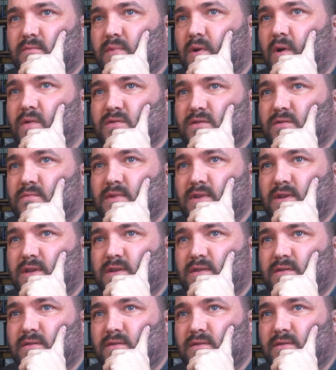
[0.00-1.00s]
Possibly.
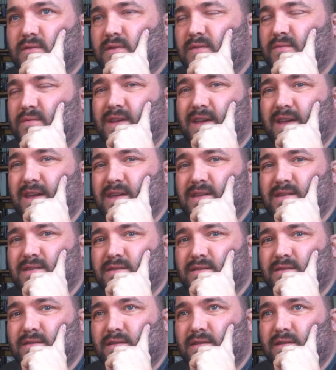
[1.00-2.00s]
Who
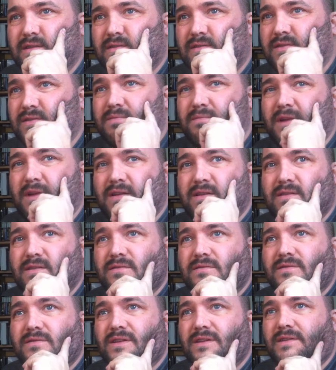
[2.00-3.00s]
cares? Doesn't
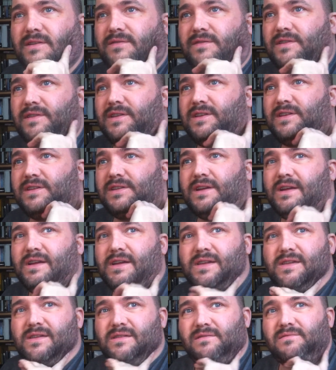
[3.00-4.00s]
matter. You live and then you
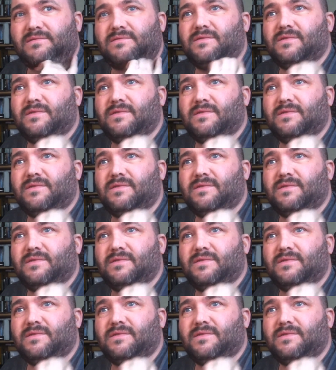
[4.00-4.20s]
die.